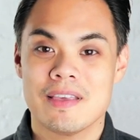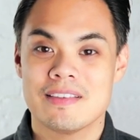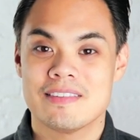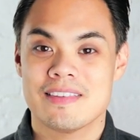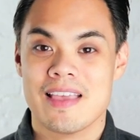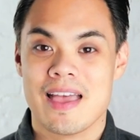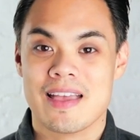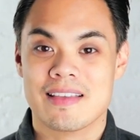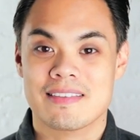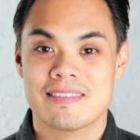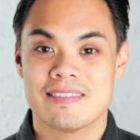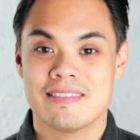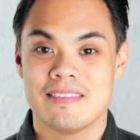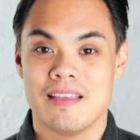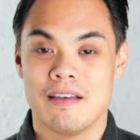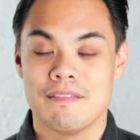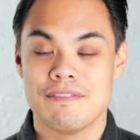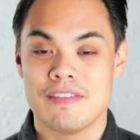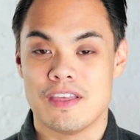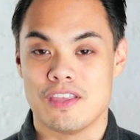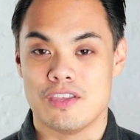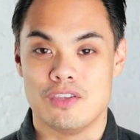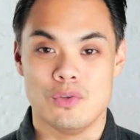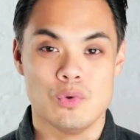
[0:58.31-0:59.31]
exact
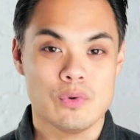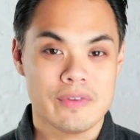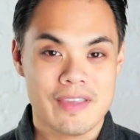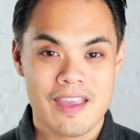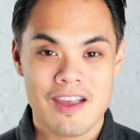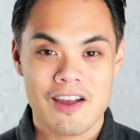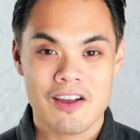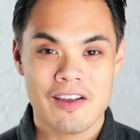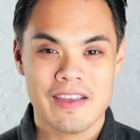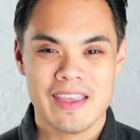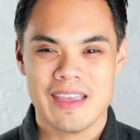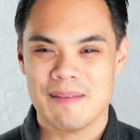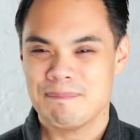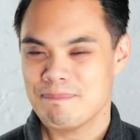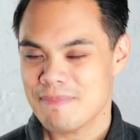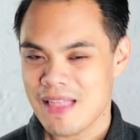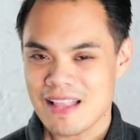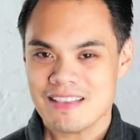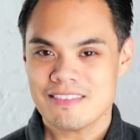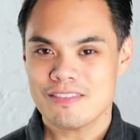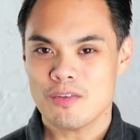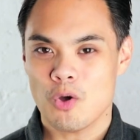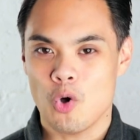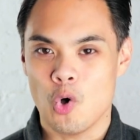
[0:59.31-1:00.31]
stuff that you carry, and
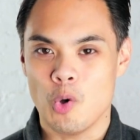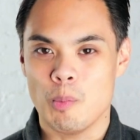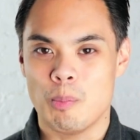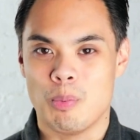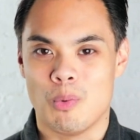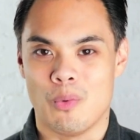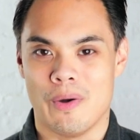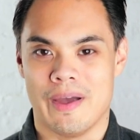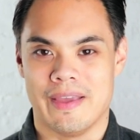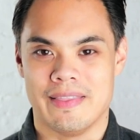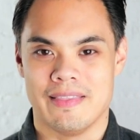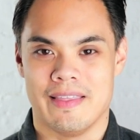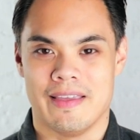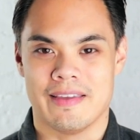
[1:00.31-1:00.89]
that's the whole point.